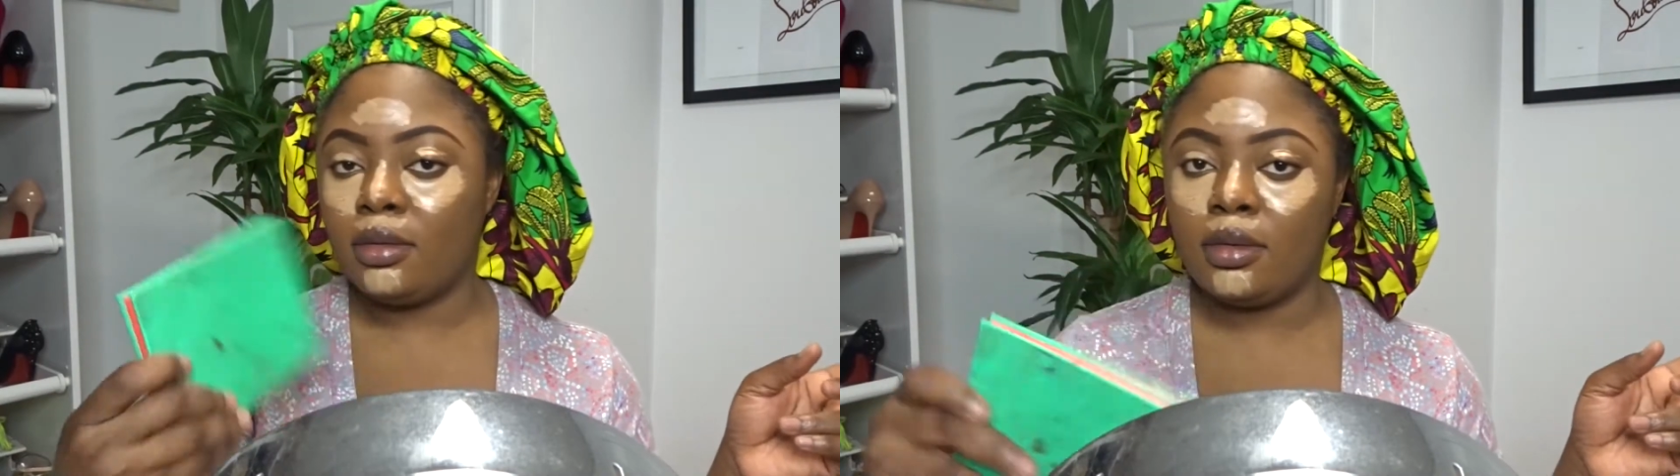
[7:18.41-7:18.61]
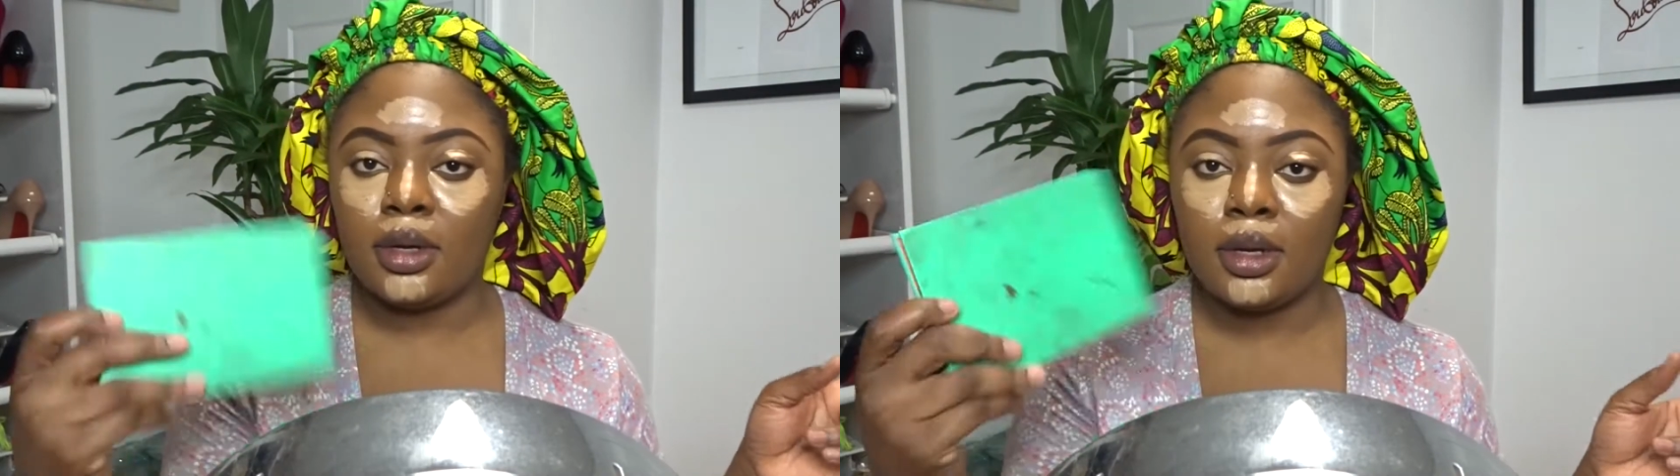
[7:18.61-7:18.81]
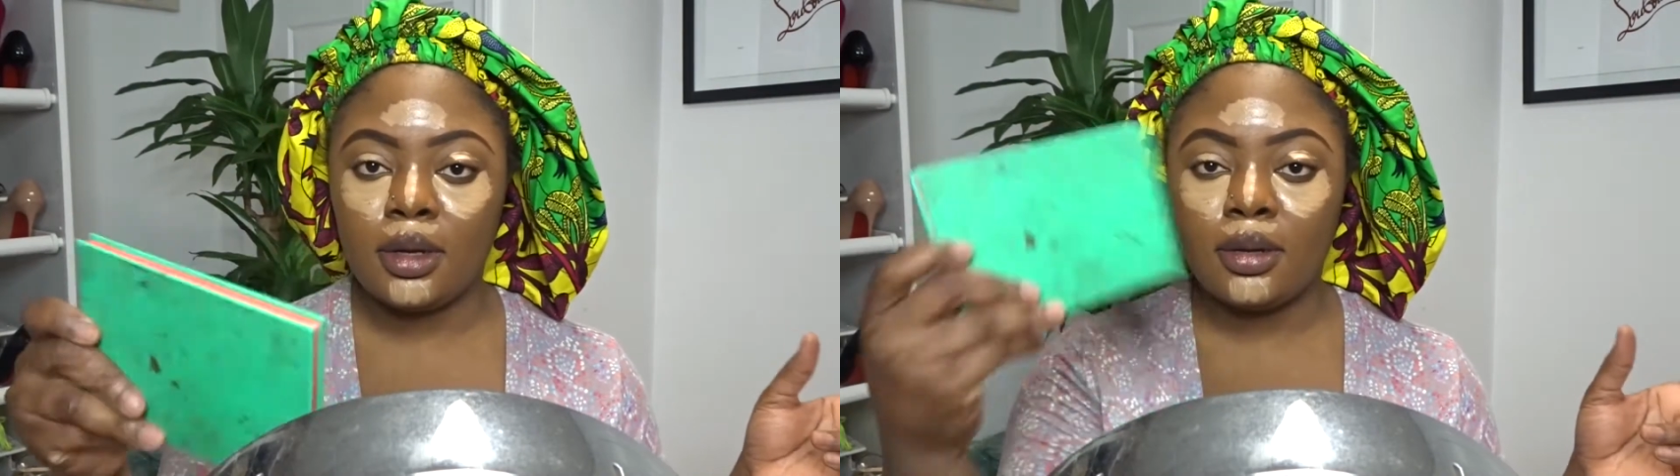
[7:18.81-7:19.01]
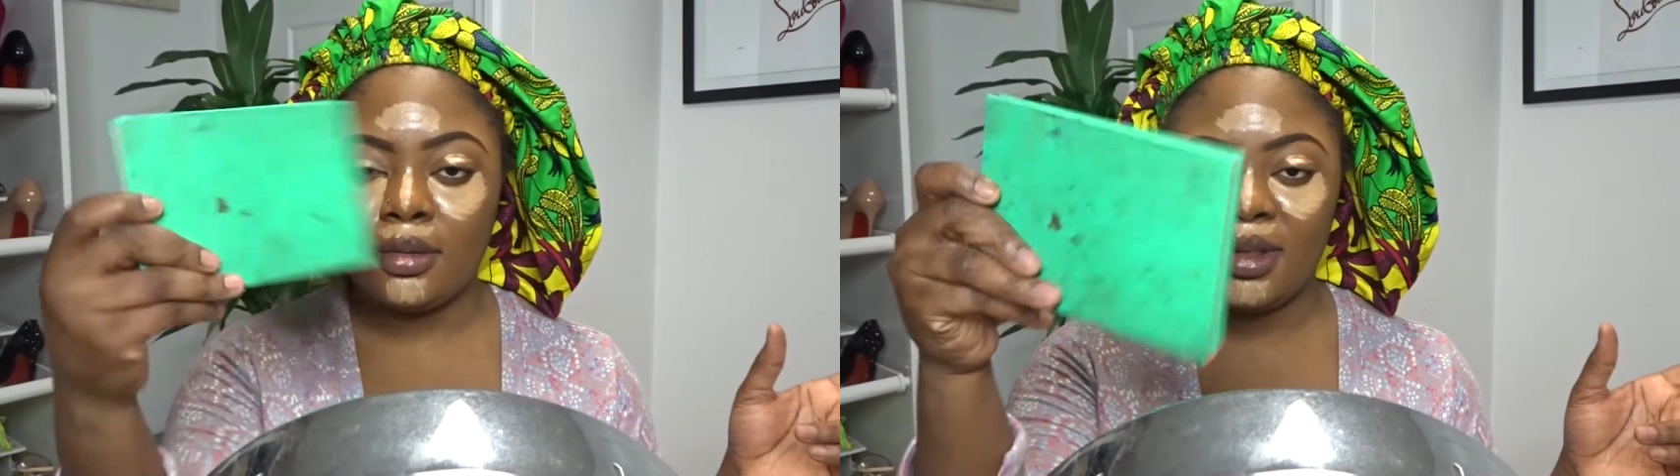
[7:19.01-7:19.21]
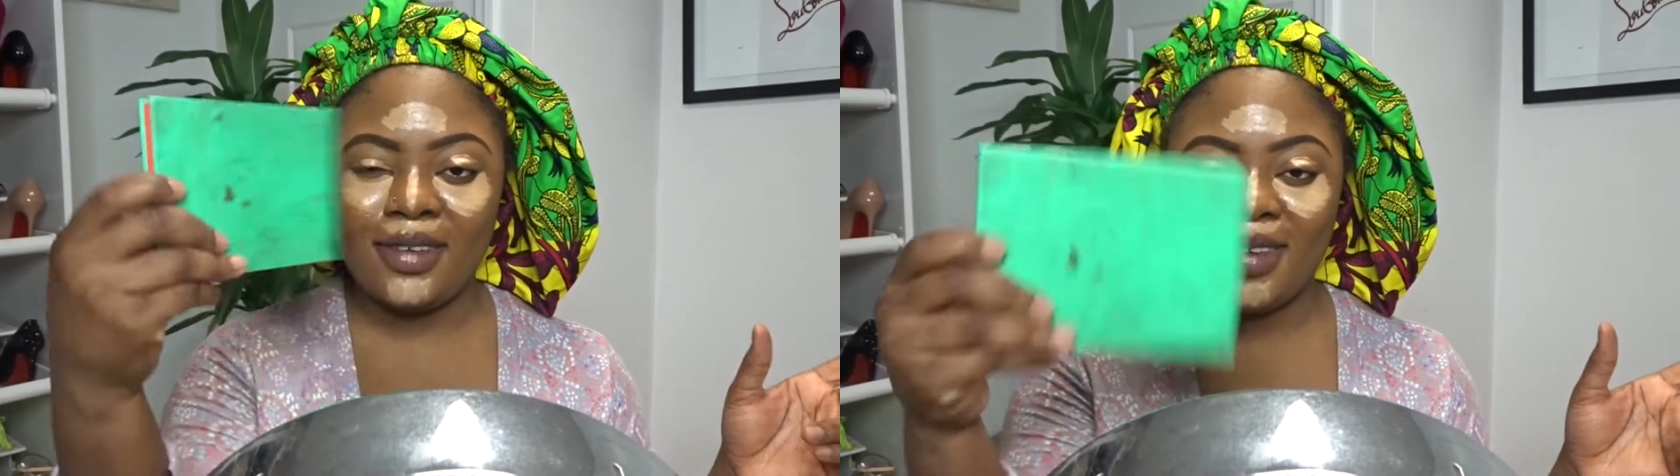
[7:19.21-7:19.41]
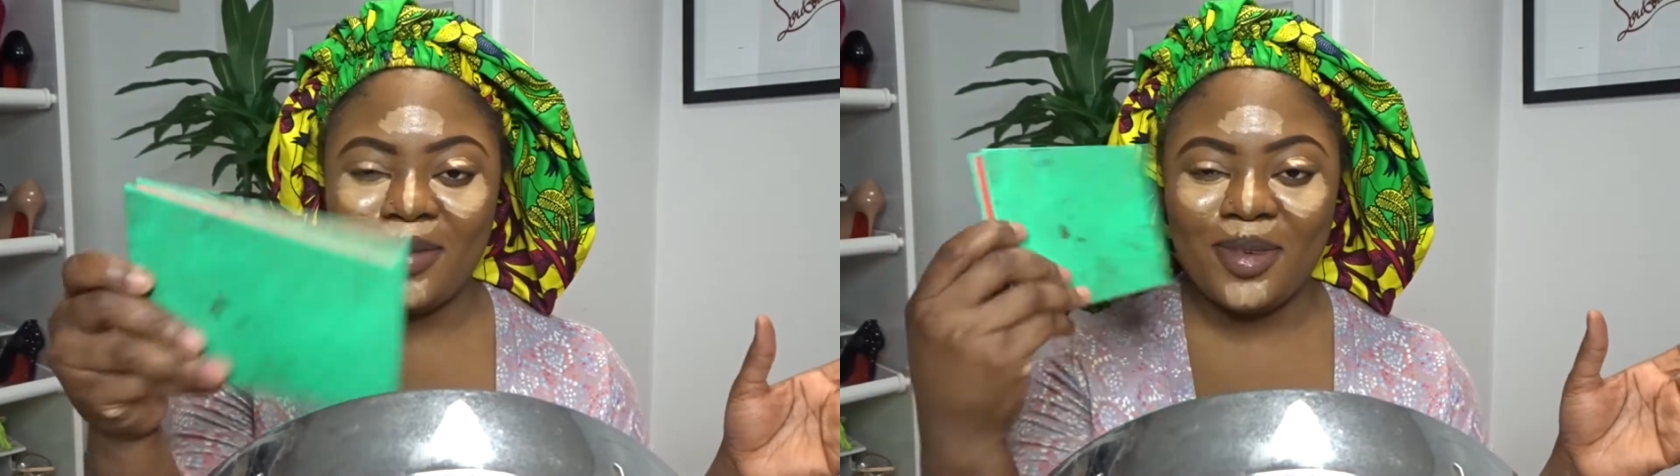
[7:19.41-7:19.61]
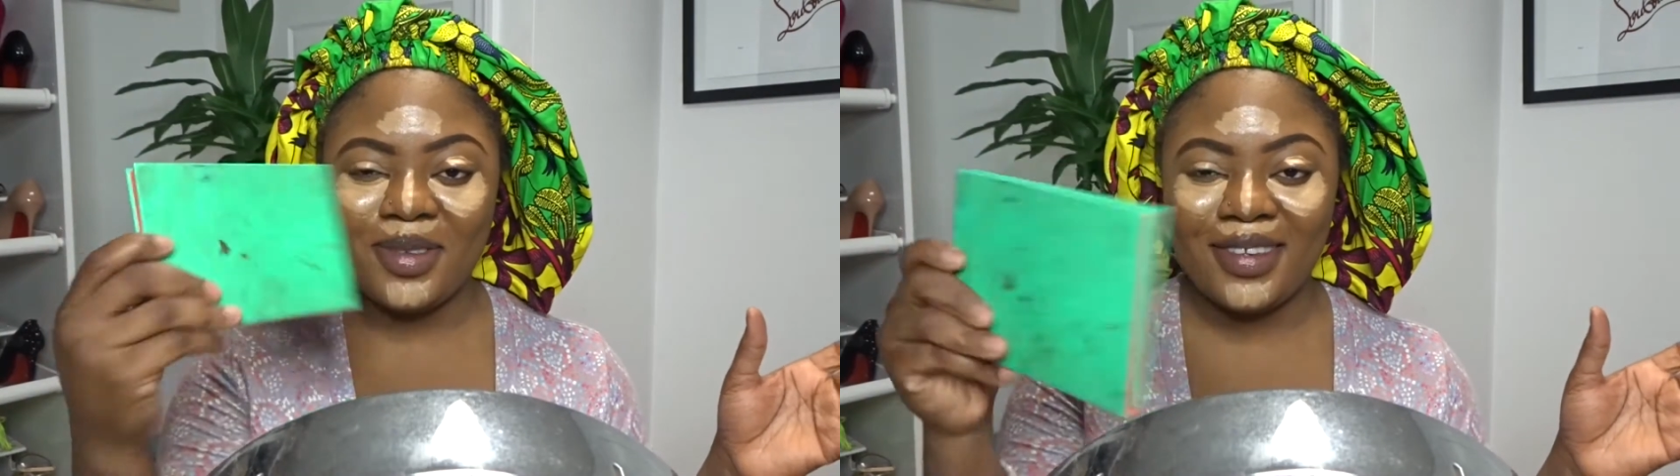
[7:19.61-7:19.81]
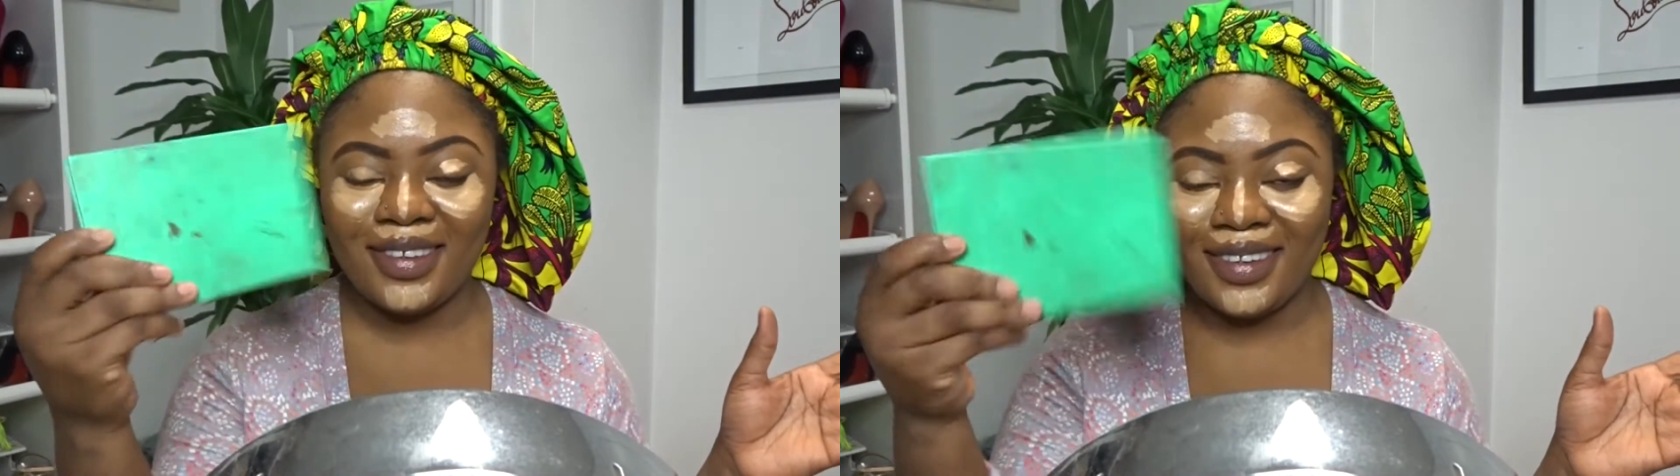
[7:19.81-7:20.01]
really, so that's why I'm
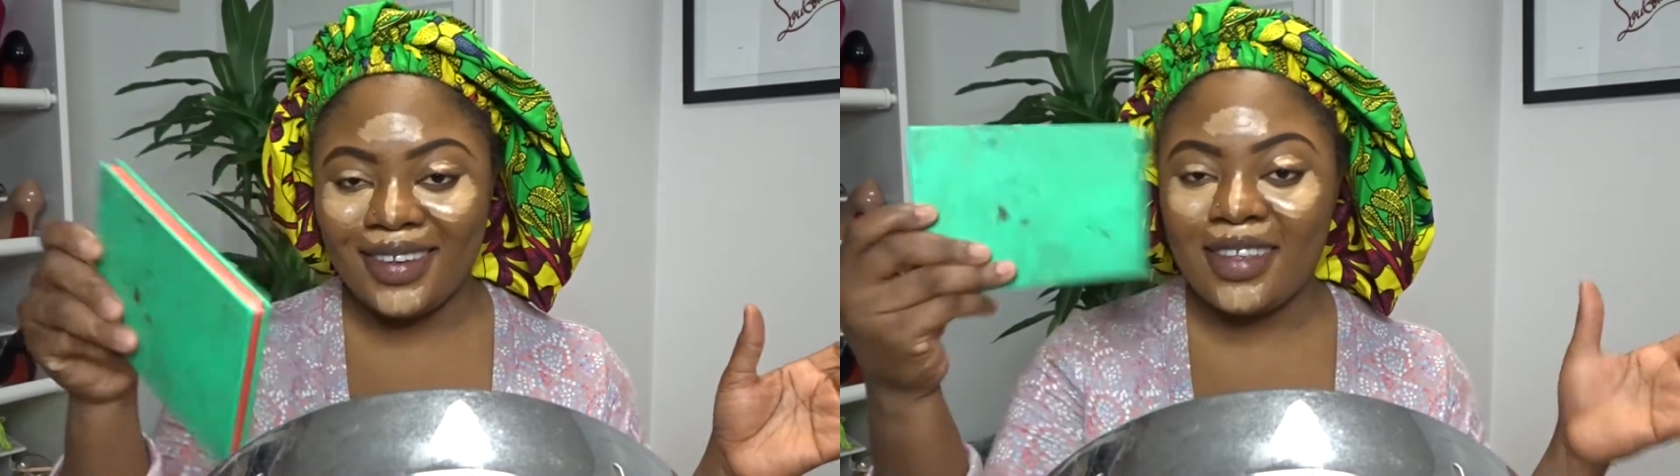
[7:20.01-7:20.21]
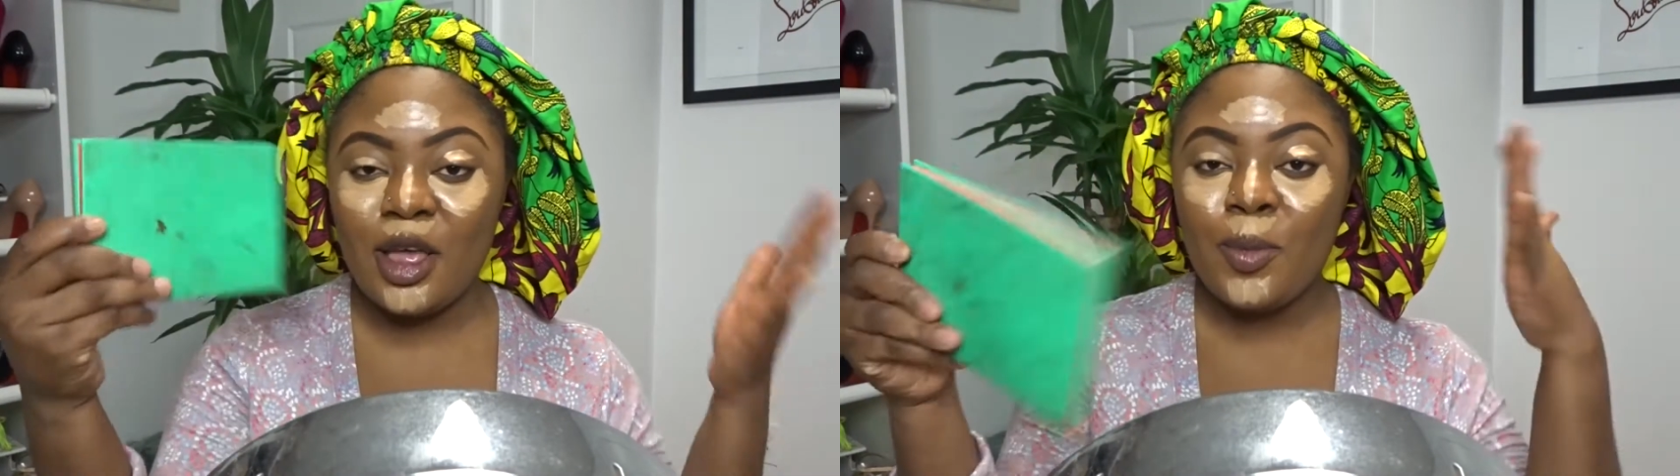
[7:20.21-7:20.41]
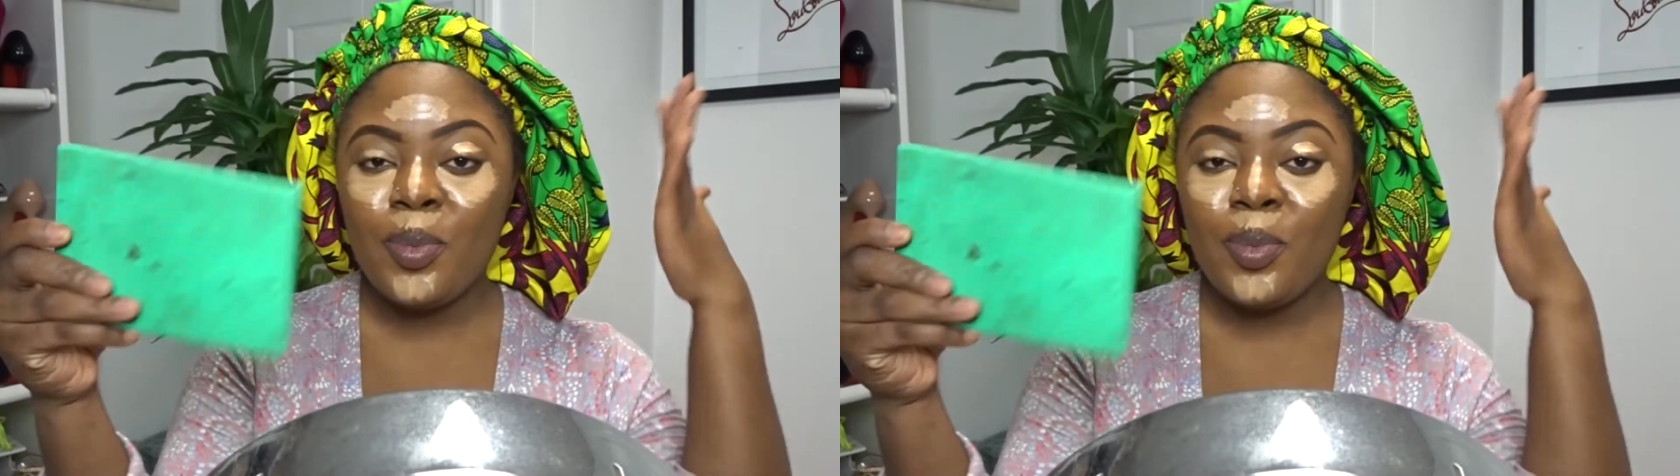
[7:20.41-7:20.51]
using this.